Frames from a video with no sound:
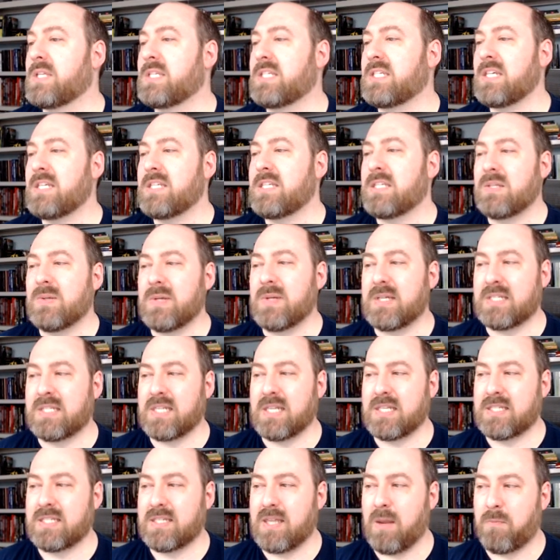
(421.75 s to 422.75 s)
cease to
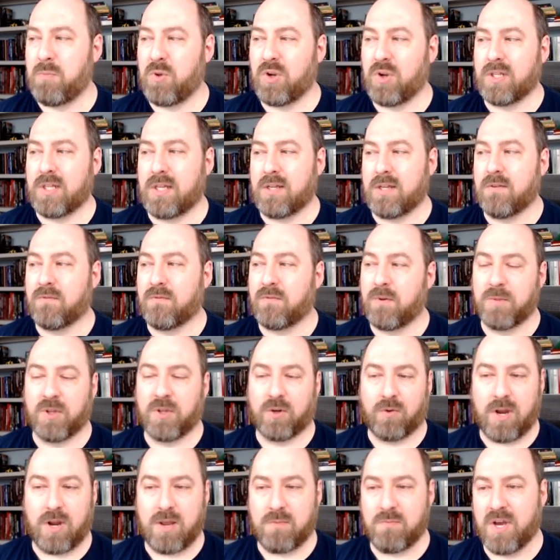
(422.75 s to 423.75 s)
exist separately from the
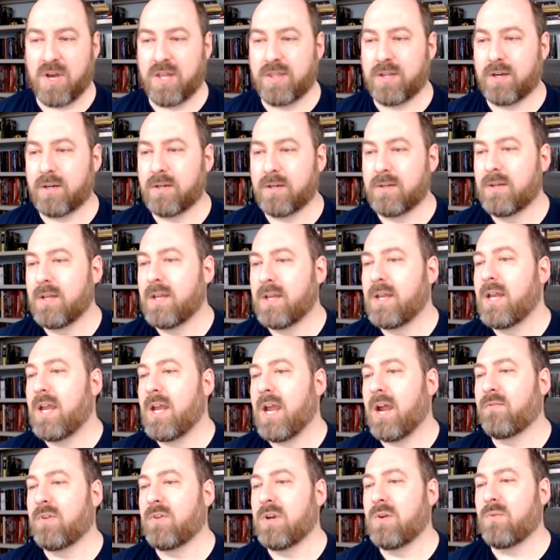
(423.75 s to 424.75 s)
Great Mother.
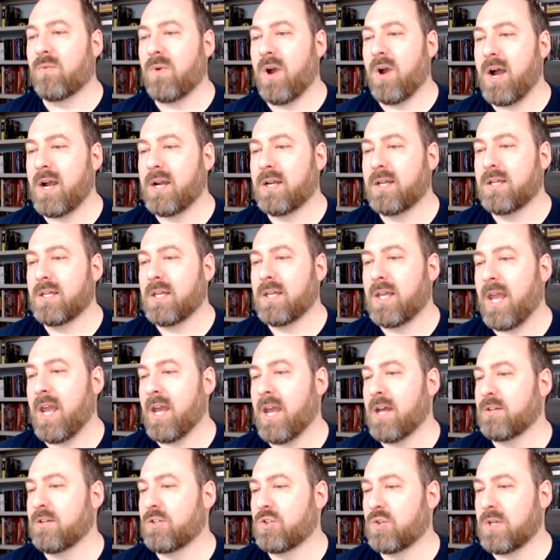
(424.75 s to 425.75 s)
Every rock
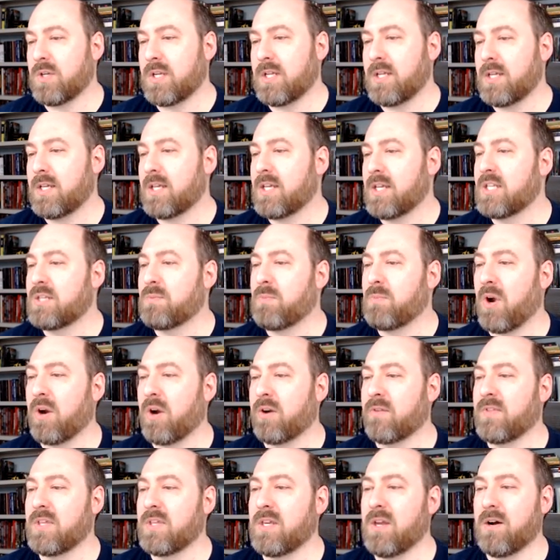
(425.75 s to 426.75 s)
and tree is
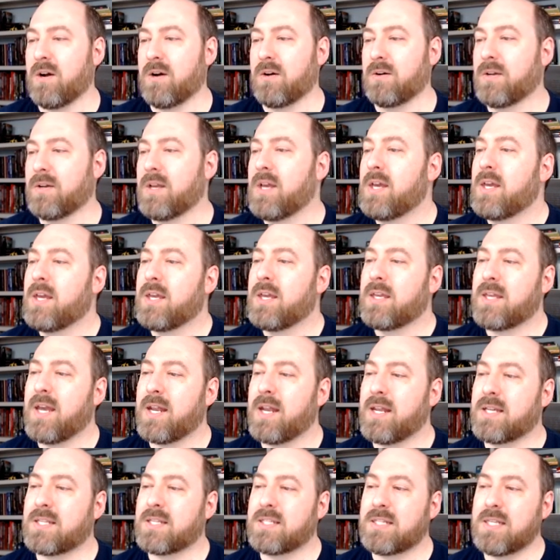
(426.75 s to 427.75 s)
part of the all,
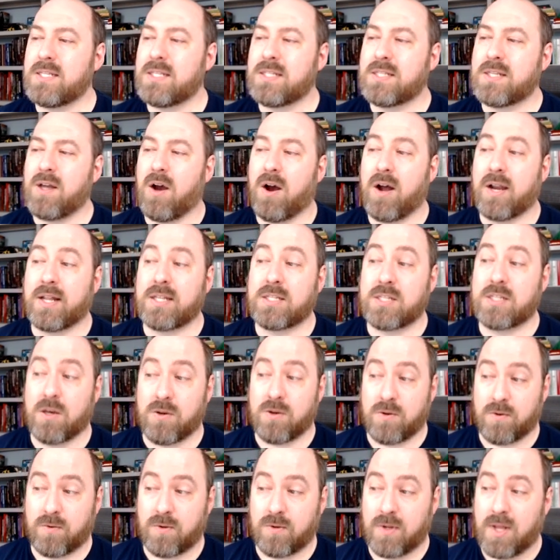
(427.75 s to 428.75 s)
yet exists on its
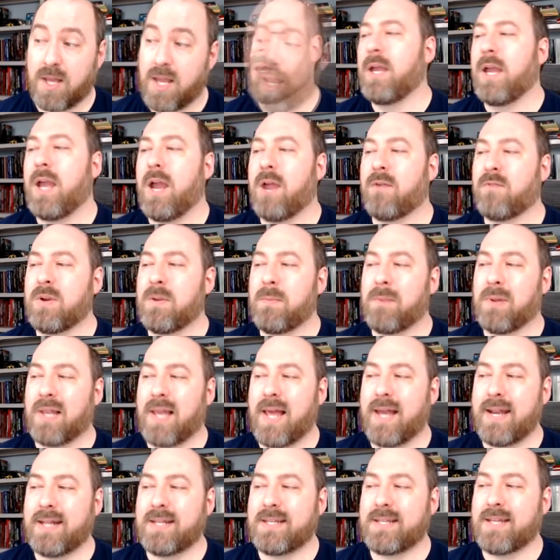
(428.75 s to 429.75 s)
own. Every
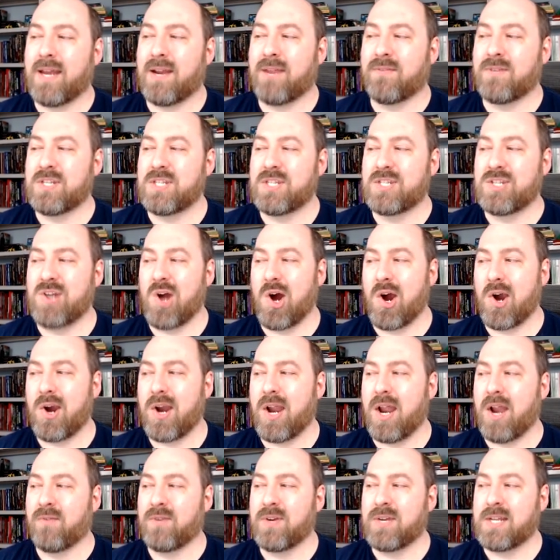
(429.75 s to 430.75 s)
planet, every
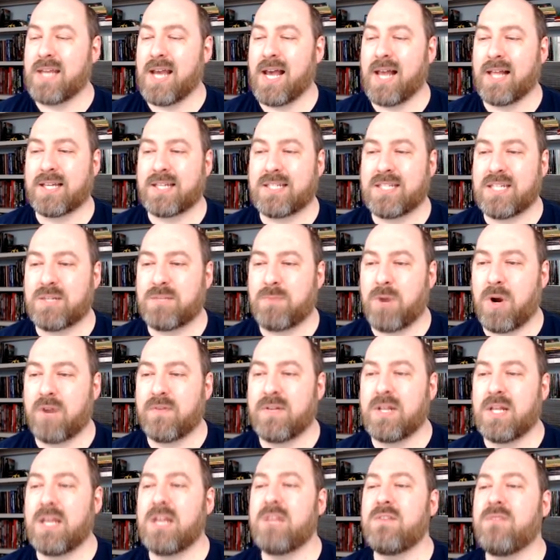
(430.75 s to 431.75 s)
star, every galaxy is part of
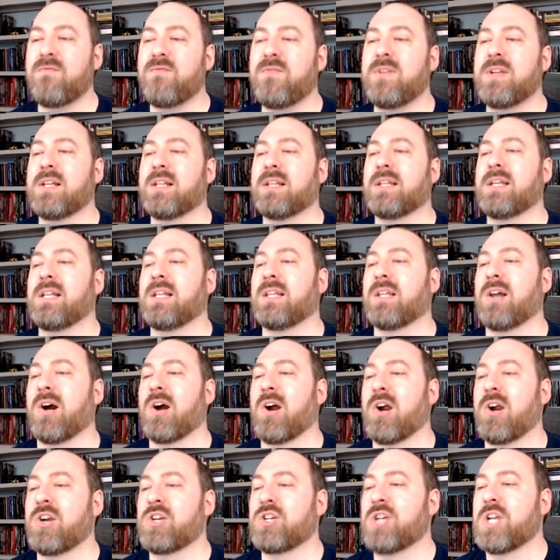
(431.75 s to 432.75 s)
an infinitely
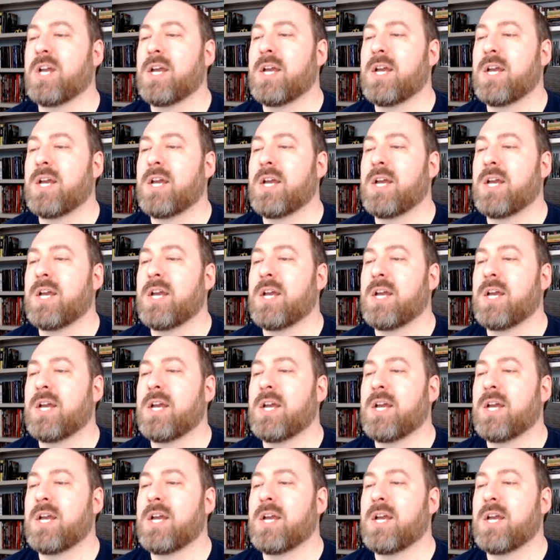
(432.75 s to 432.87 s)
large,